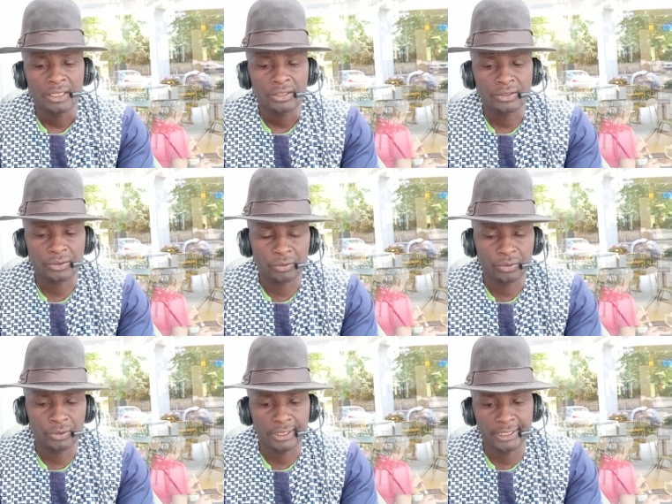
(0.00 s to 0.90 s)

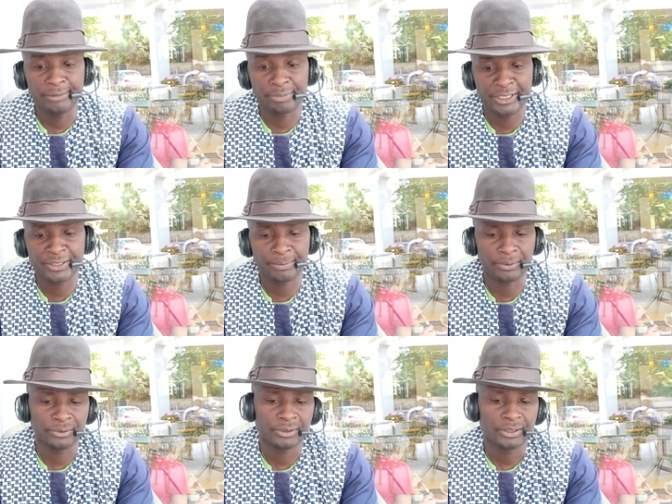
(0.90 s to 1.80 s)
So, in
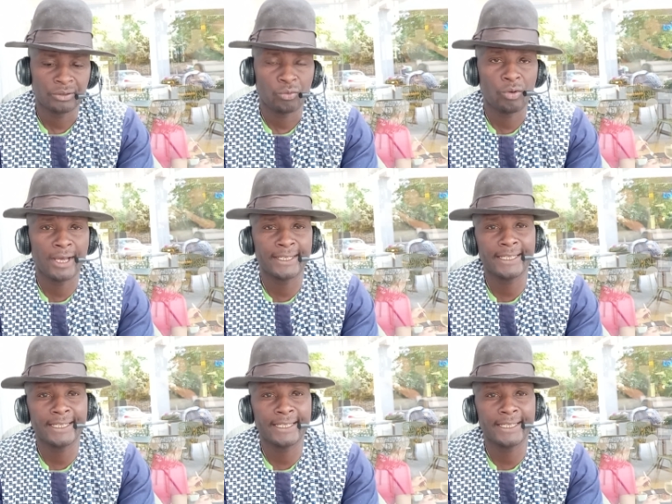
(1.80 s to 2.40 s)
principle, one